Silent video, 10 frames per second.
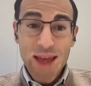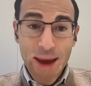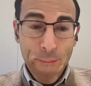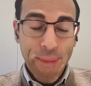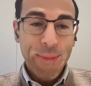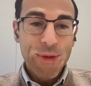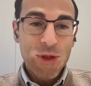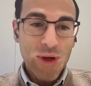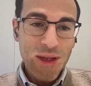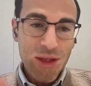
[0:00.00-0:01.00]
Yeah,
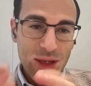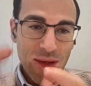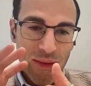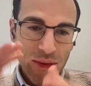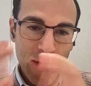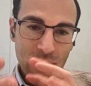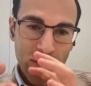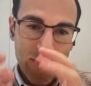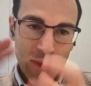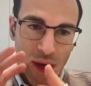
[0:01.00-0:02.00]
so an interesting,
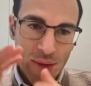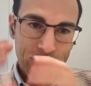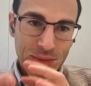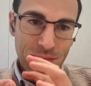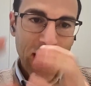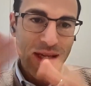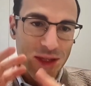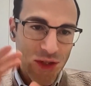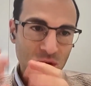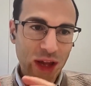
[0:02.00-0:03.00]
mixed